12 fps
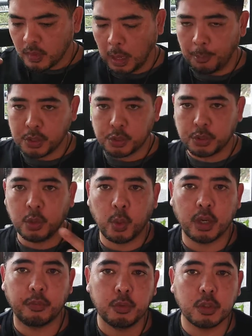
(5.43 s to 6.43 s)
I'll be shooting
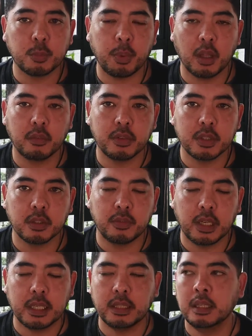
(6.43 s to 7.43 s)
quite a few spile vids of
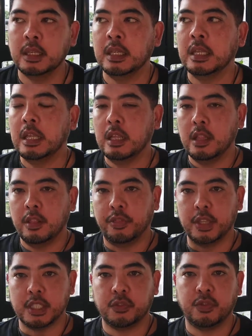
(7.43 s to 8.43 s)
late.
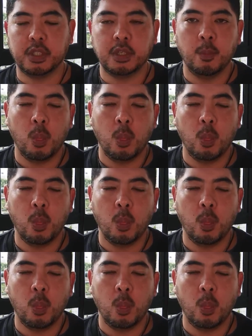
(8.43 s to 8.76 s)
This vid,